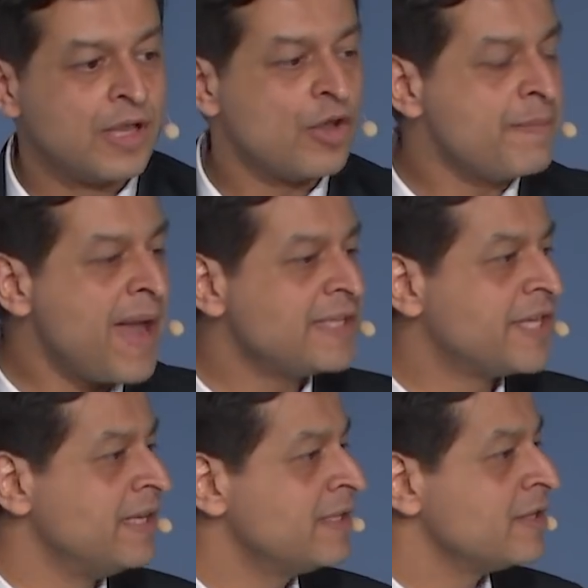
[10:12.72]
Now
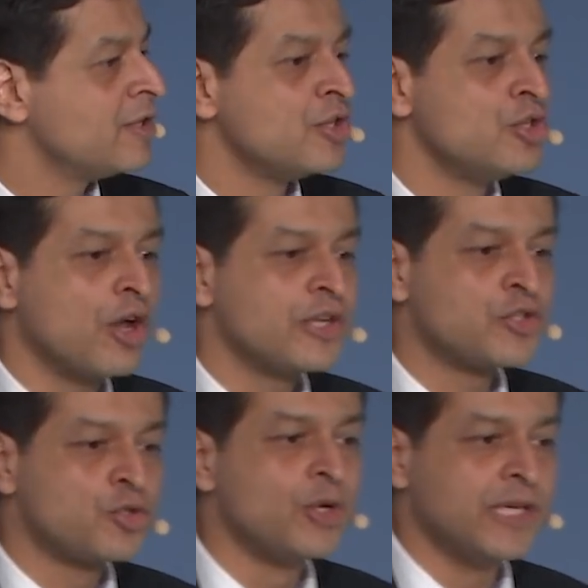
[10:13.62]
imagine you're a
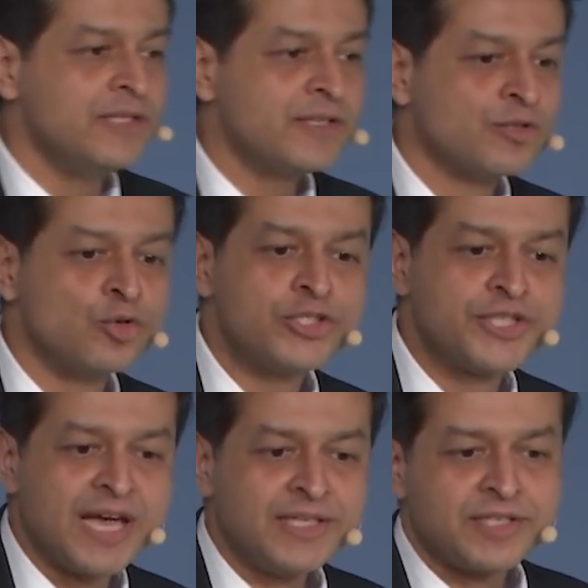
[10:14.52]
student who's
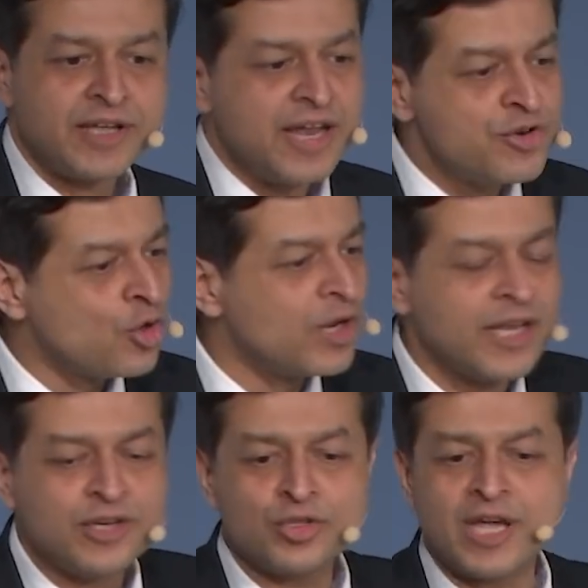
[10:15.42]
just
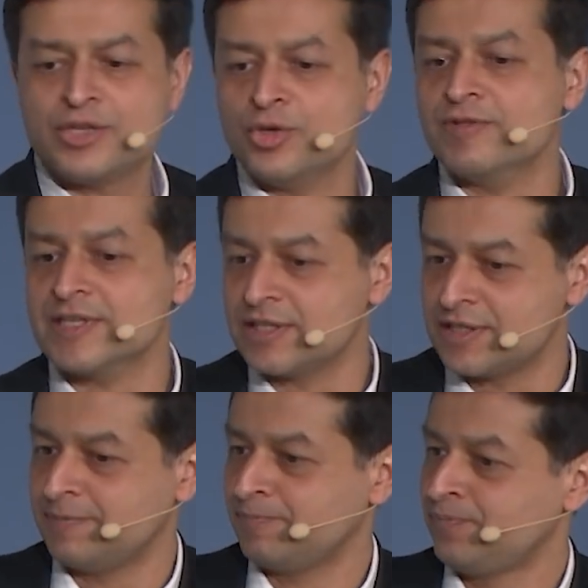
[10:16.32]
enrolling into that university.